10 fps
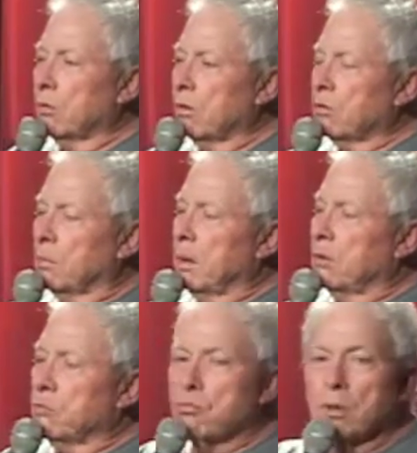He says to me
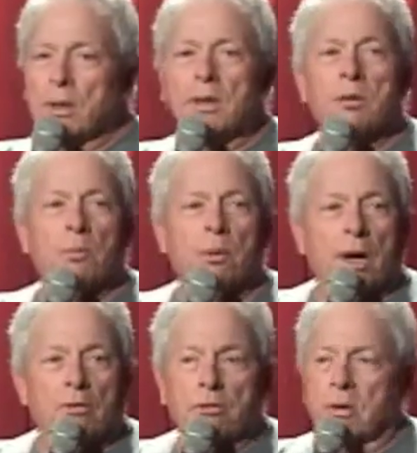he's really
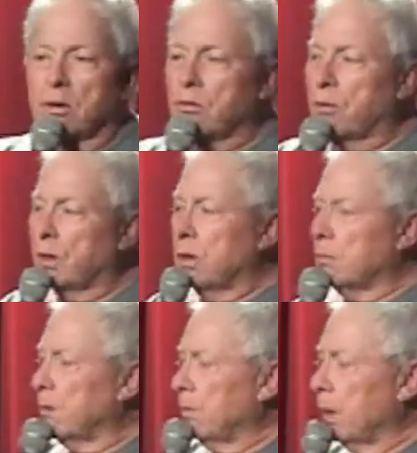depressed. He's
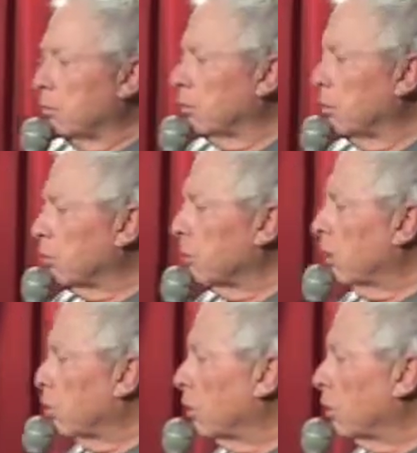thinking of committing suicide.